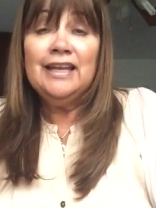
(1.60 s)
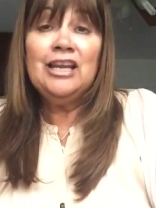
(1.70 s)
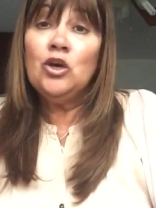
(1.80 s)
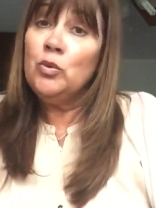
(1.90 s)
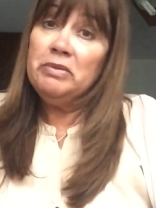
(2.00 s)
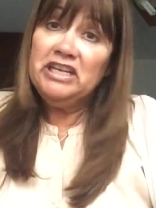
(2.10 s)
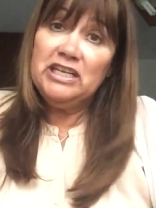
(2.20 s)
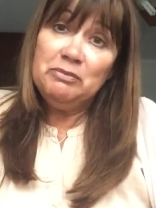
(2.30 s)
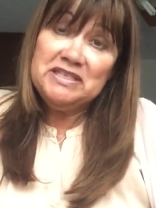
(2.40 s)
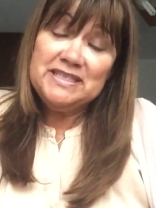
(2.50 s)
Hello, my
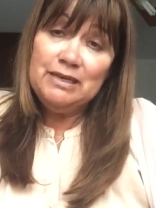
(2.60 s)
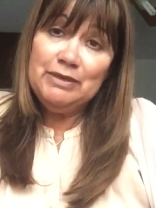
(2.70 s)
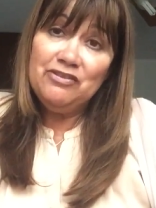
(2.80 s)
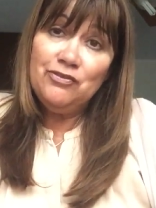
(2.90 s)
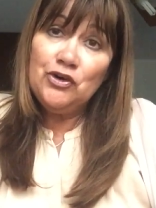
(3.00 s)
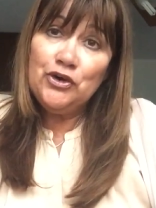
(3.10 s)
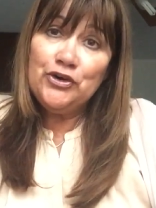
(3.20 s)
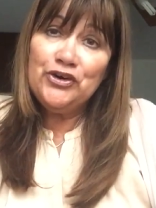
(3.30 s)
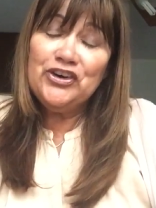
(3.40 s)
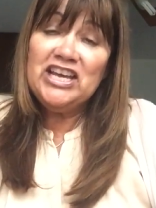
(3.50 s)
name is Sylvia
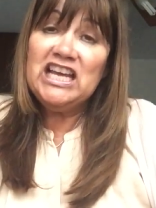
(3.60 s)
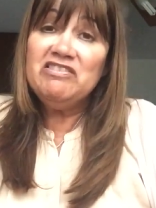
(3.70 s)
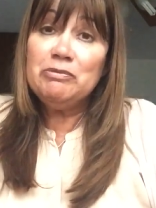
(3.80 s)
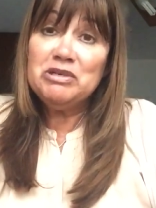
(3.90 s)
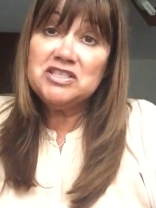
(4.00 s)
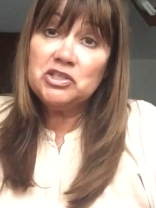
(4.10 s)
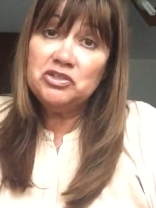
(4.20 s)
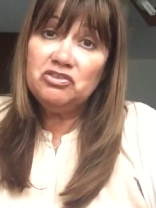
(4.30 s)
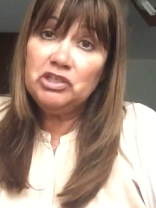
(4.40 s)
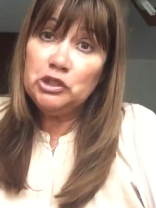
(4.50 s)
Fojo. I have a
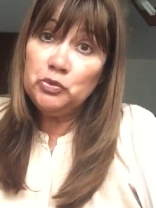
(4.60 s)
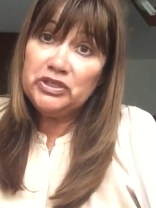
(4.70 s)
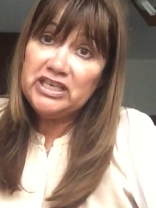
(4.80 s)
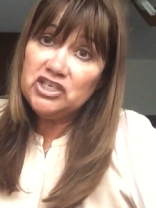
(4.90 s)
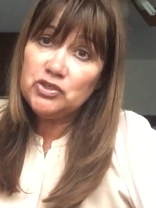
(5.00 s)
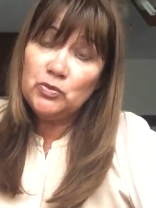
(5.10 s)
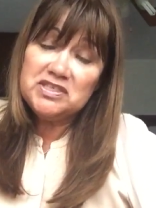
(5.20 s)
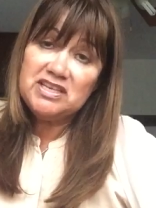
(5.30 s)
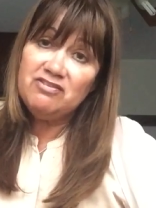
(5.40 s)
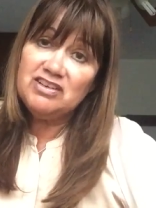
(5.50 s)
master's degree in education
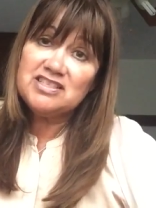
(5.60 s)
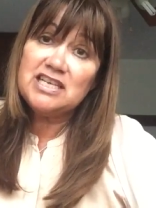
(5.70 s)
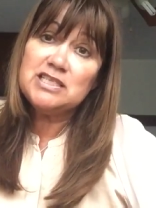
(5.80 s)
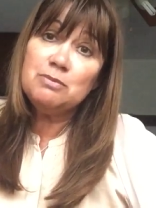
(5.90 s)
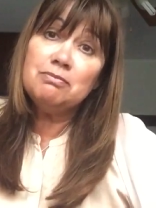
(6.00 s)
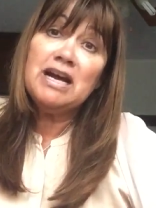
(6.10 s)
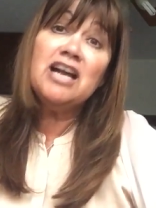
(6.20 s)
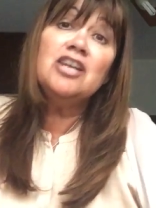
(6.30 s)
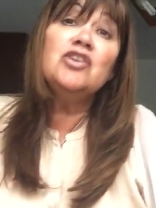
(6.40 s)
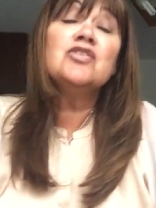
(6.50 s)
with emphasis in
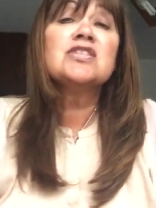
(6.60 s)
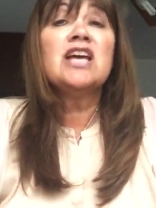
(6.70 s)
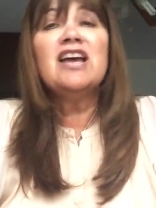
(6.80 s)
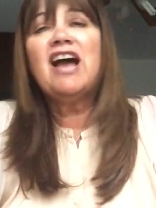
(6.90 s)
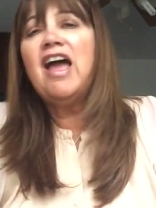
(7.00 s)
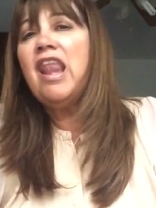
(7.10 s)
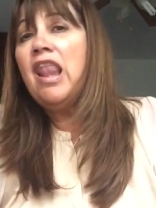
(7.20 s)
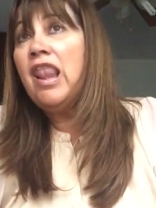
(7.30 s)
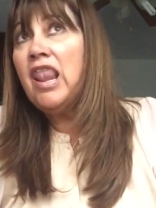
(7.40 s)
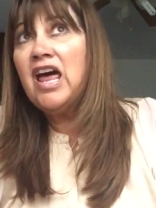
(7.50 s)
values. I
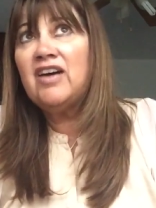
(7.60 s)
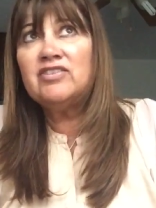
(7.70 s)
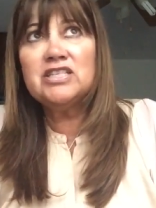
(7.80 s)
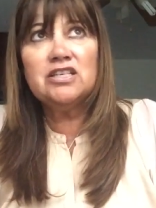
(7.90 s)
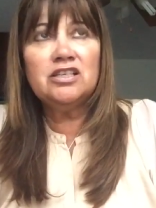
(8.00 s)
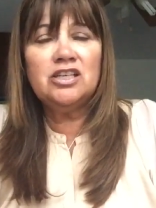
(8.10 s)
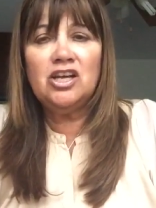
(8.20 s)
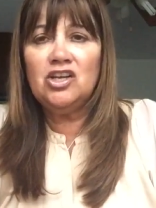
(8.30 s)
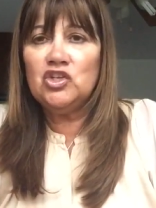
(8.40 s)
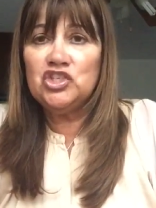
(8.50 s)
love
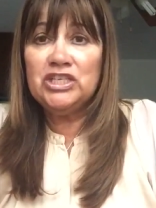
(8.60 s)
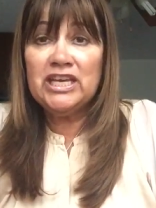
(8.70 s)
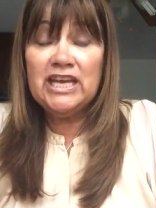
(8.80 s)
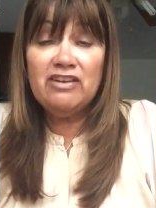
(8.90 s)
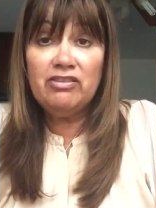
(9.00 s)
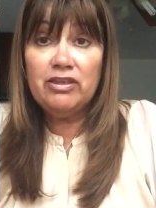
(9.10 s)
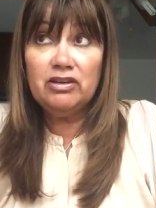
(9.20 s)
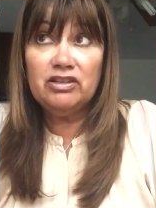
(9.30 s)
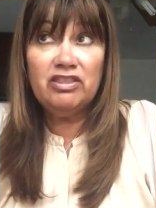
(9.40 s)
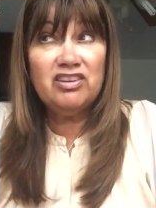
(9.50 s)
technology. I have
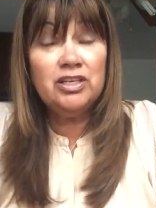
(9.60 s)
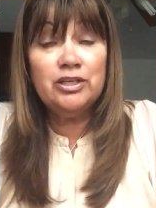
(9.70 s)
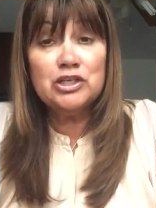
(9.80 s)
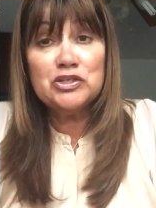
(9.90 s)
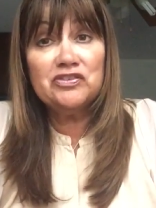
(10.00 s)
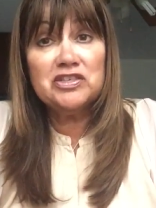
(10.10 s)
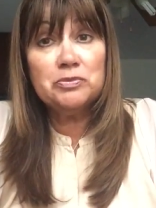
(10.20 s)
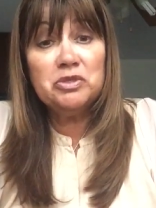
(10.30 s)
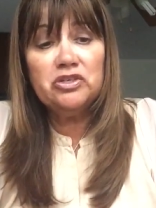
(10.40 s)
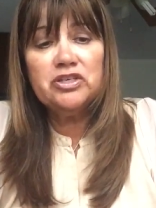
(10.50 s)
33 years of
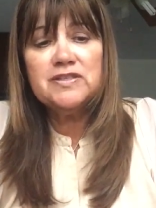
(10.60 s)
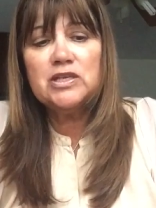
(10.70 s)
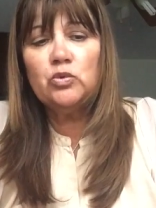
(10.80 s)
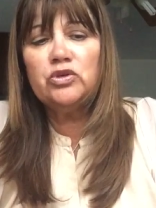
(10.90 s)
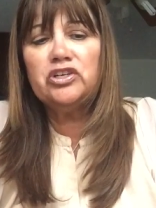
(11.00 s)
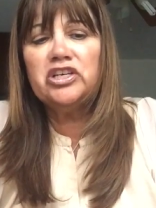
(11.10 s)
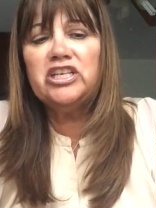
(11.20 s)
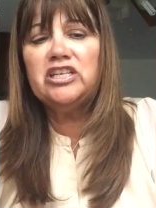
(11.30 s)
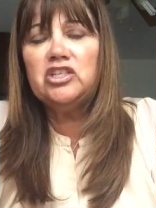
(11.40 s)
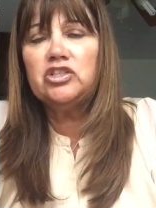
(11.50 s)
experience. I work
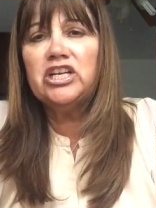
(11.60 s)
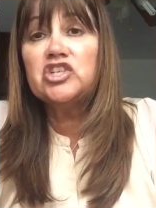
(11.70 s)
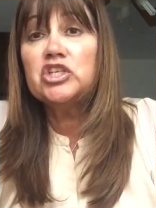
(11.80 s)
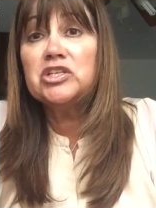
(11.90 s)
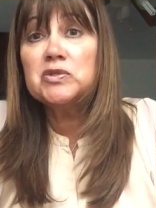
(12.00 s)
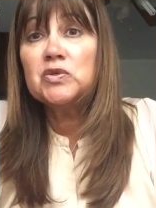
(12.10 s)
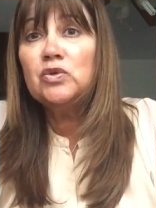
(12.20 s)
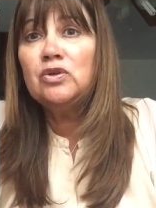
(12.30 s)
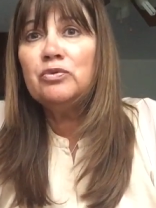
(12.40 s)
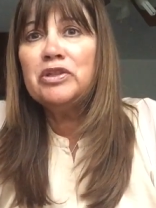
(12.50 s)
in international
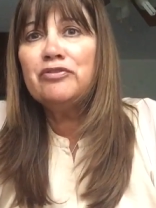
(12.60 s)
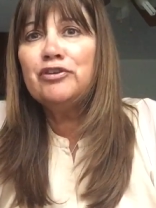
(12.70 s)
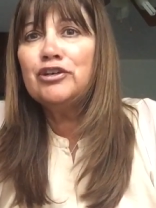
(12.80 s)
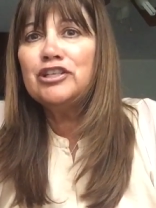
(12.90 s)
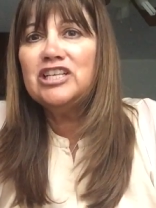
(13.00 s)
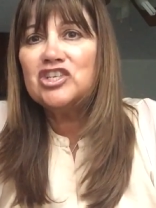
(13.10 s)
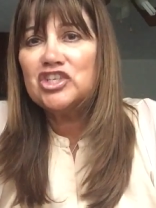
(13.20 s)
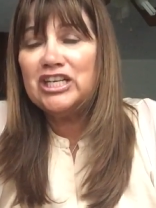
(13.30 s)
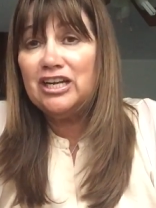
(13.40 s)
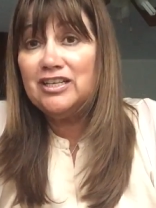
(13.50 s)
school with 40
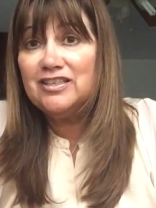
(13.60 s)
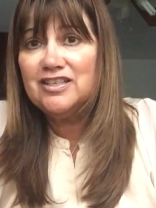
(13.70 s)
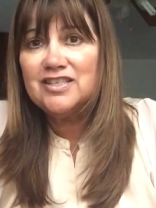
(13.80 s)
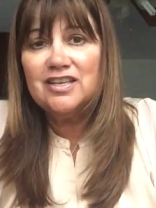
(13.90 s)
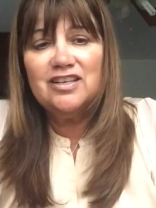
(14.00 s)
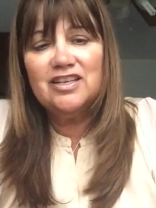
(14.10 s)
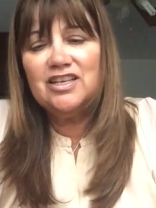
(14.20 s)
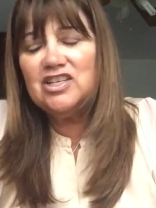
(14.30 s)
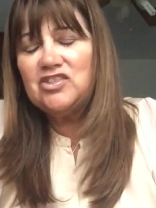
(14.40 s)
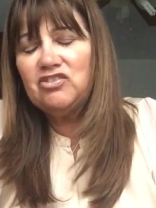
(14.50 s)
nationalities,
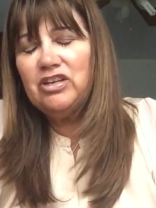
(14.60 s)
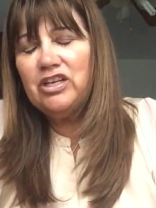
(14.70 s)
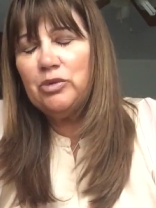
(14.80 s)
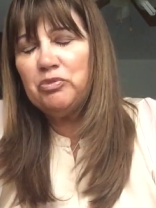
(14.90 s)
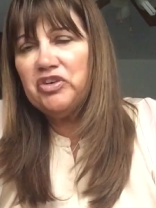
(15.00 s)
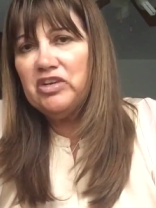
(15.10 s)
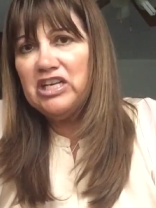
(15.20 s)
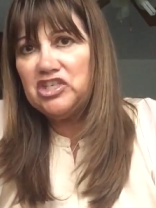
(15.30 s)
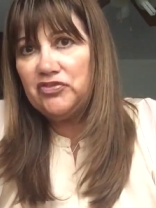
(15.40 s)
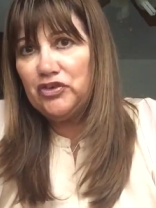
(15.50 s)
and it's really a
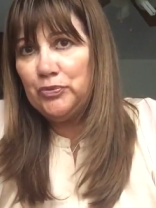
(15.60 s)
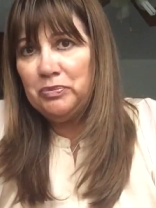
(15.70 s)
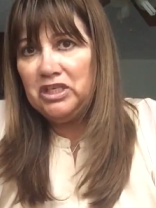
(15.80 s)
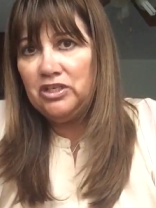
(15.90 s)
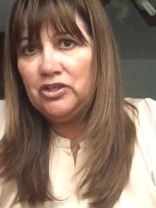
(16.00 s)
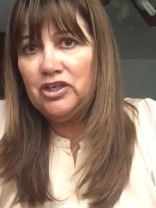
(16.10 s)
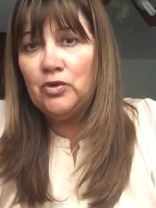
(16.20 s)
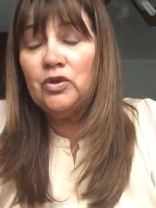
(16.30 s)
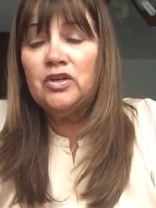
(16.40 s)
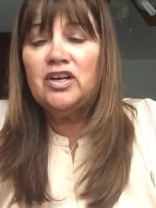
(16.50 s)
privilege for me, you
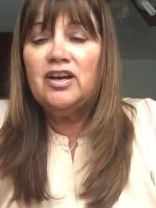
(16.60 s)
know.